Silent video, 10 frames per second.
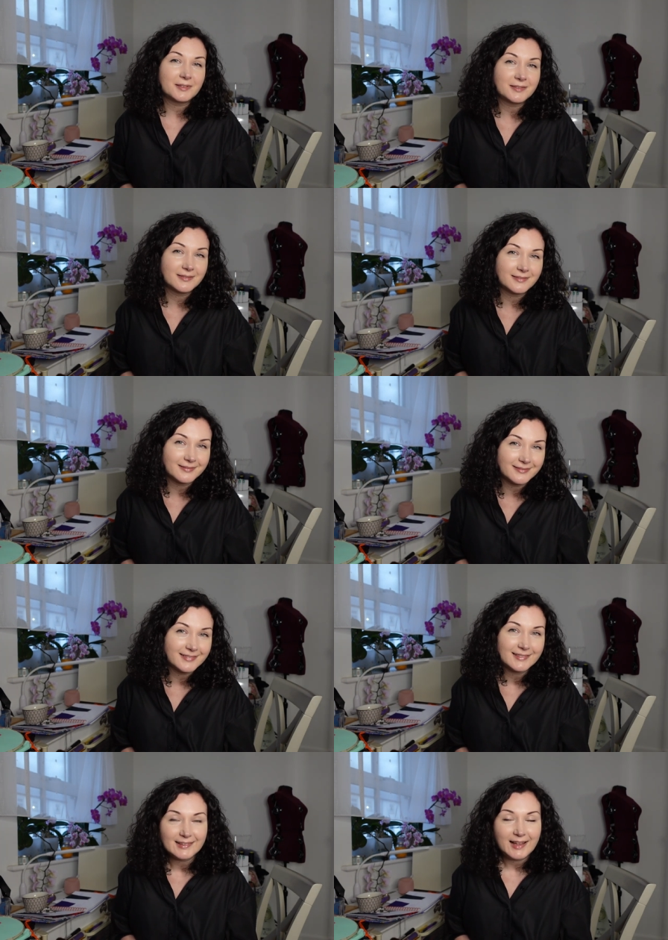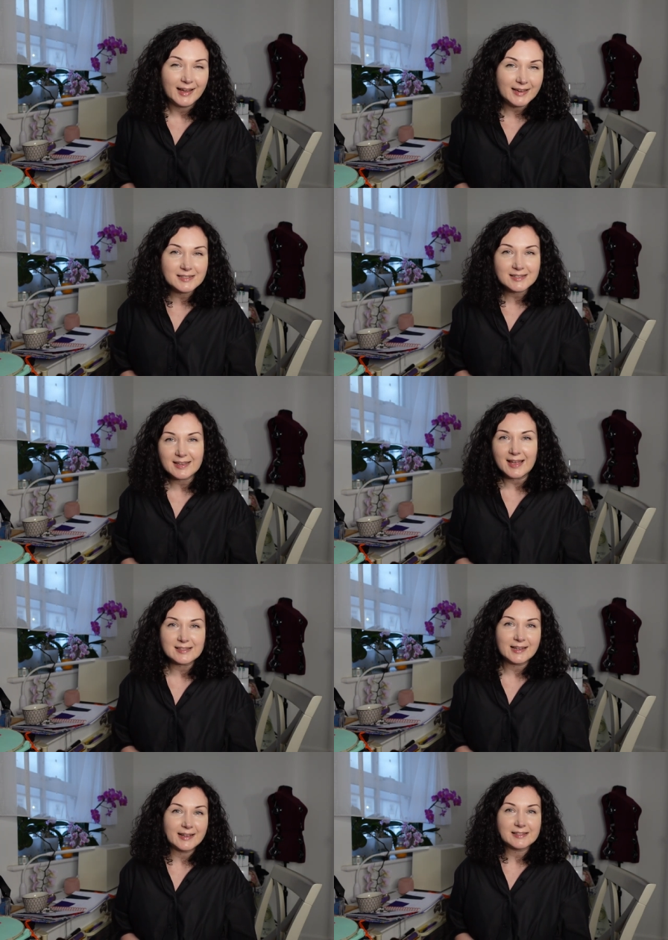I just
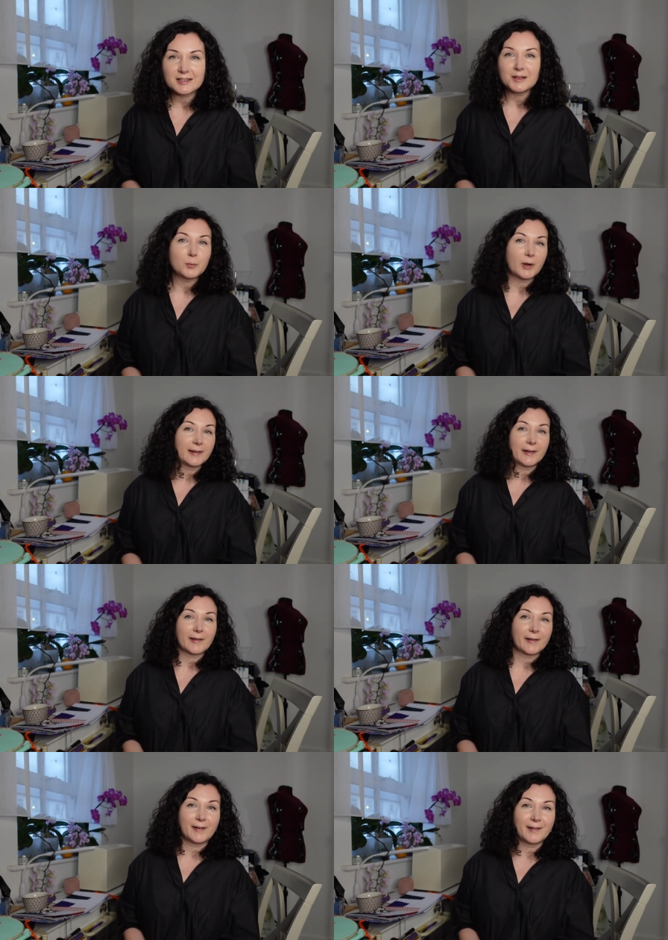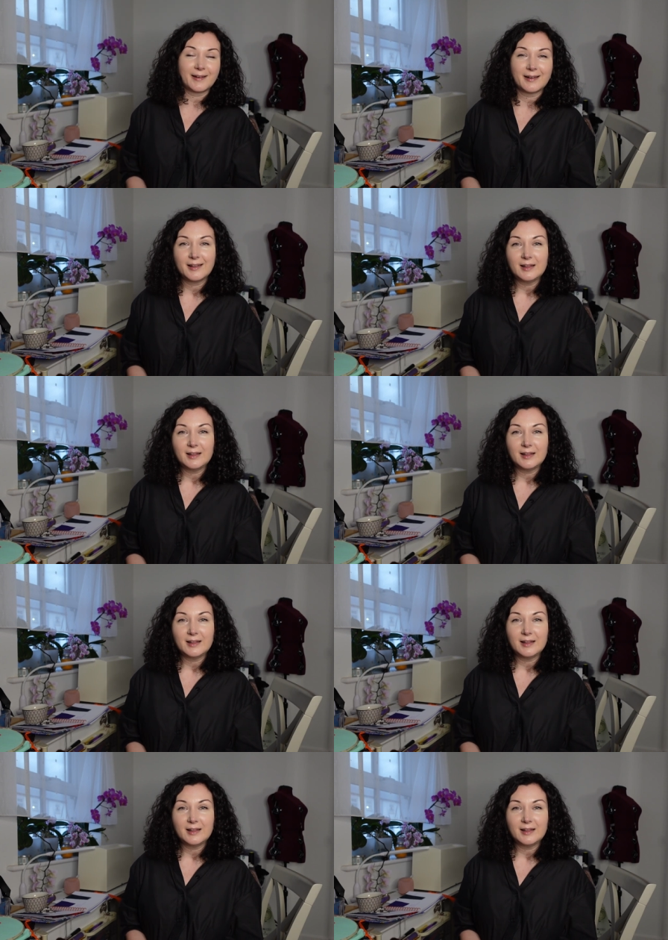got a little wider.